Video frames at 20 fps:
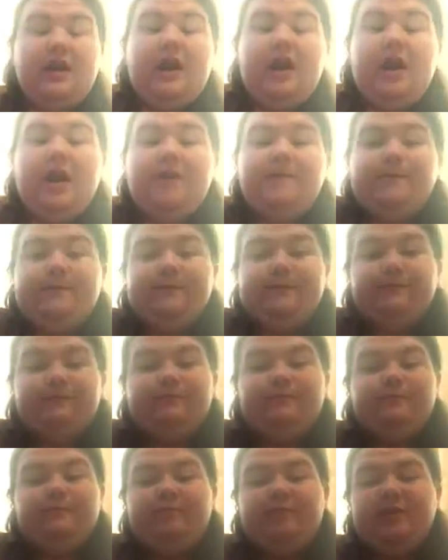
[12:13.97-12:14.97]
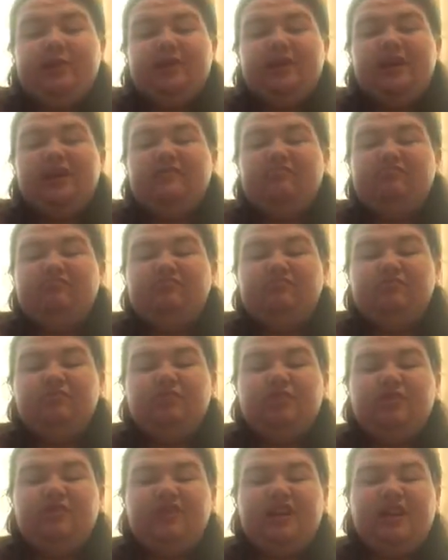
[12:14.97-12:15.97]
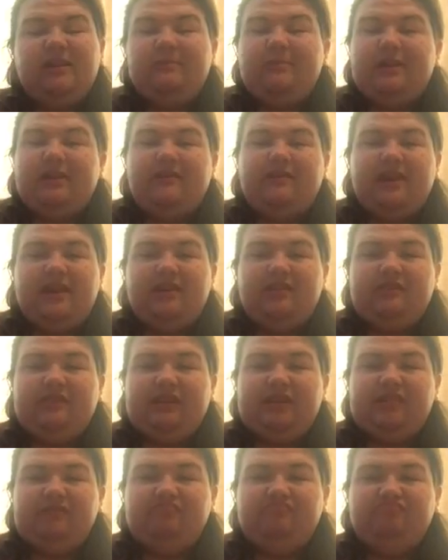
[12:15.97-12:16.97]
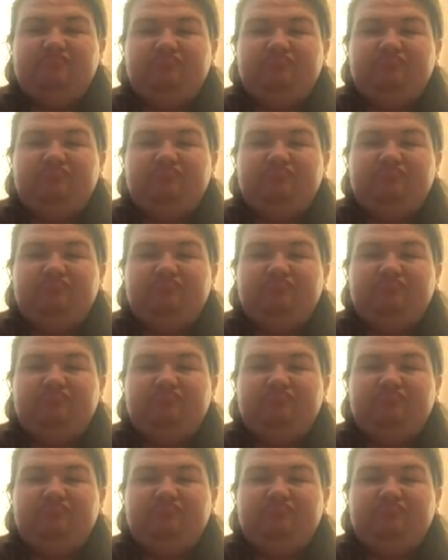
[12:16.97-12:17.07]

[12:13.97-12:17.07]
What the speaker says: But I'm not really a big fan of it.